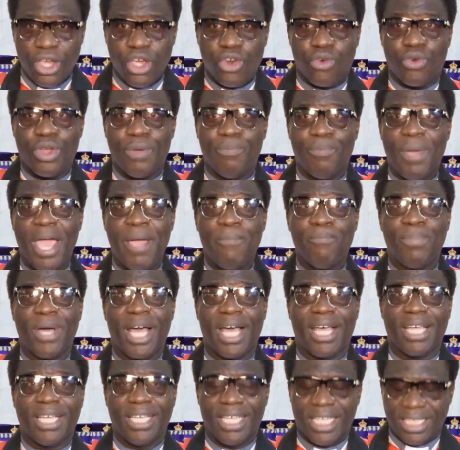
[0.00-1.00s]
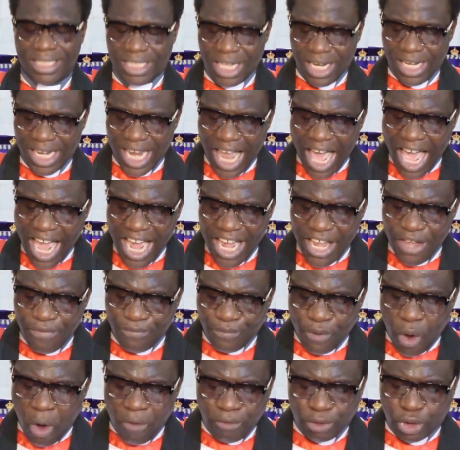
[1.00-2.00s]
Remember the
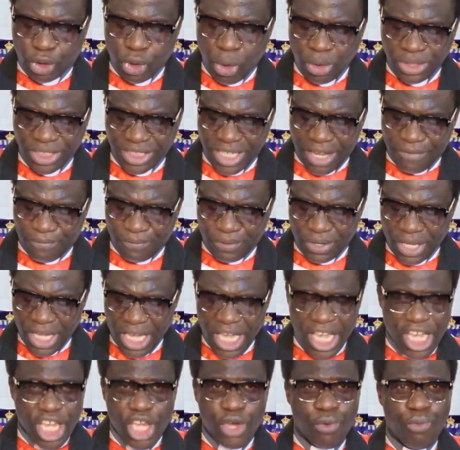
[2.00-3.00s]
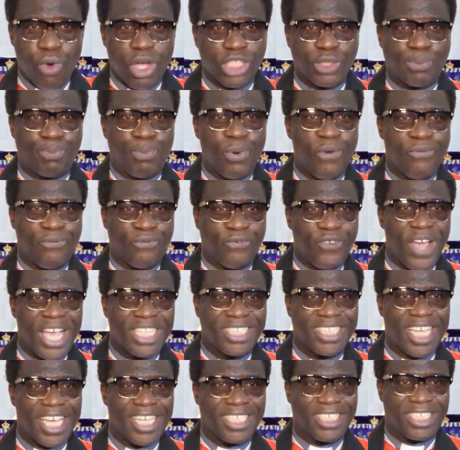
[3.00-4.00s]
life of Joseph. He was
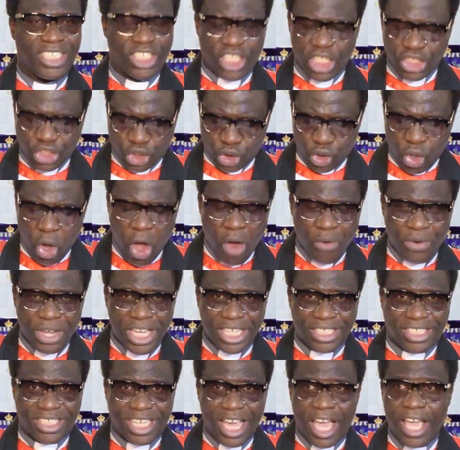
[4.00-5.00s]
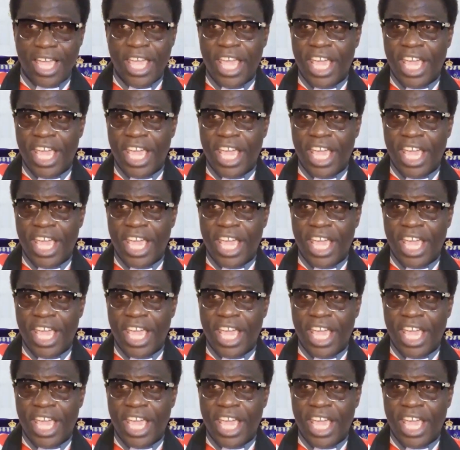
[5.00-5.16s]
buffeted, discouraged.